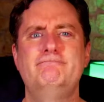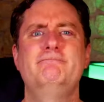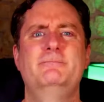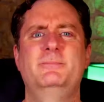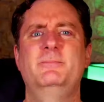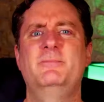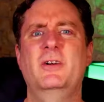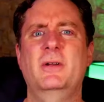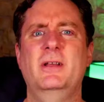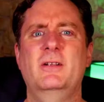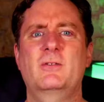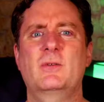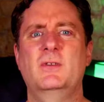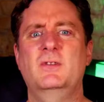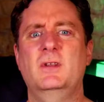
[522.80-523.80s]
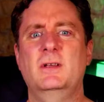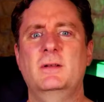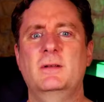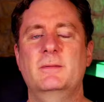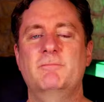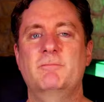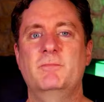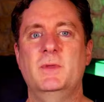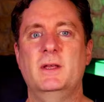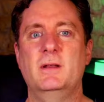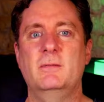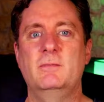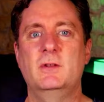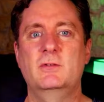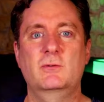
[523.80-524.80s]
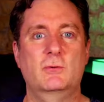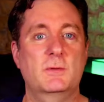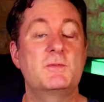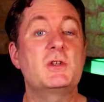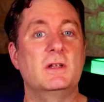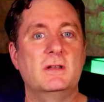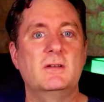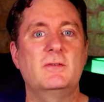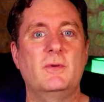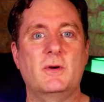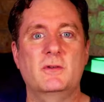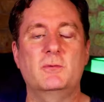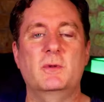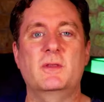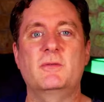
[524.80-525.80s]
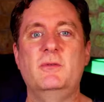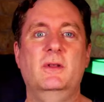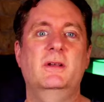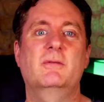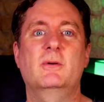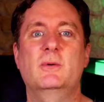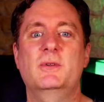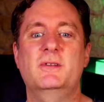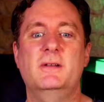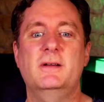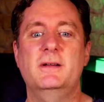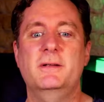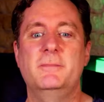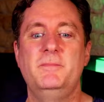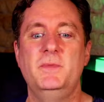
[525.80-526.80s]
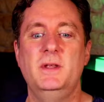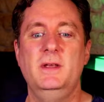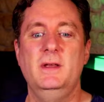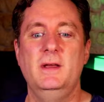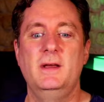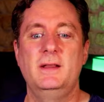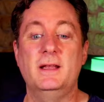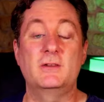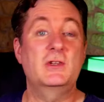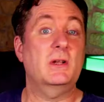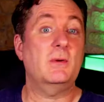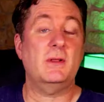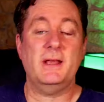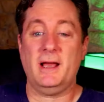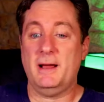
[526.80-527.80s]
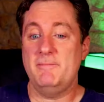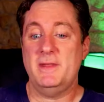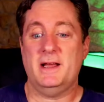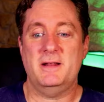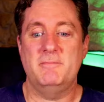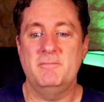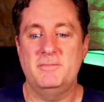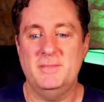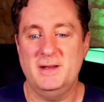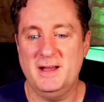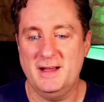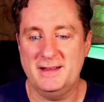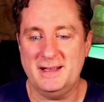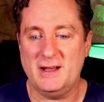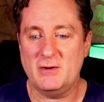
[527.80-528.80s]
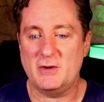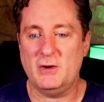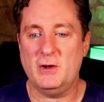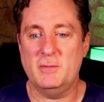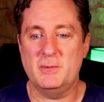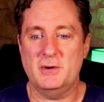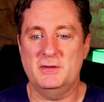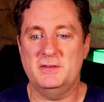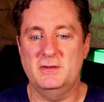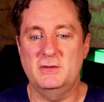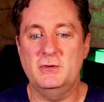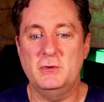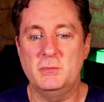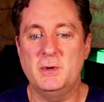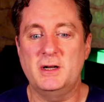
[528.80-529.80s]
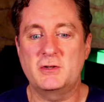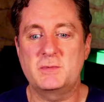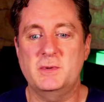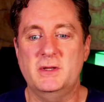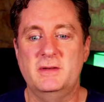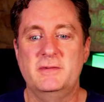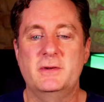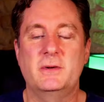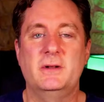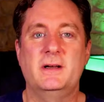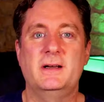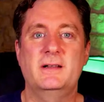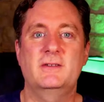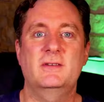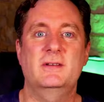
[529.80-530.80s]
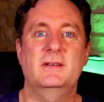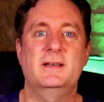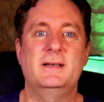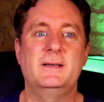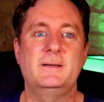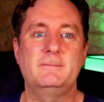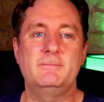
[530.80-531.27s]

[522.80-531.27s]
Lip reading: very interesting description as far as what the flavor was like. Now, generally, I'm not an alcohol person too much, believe it or not. And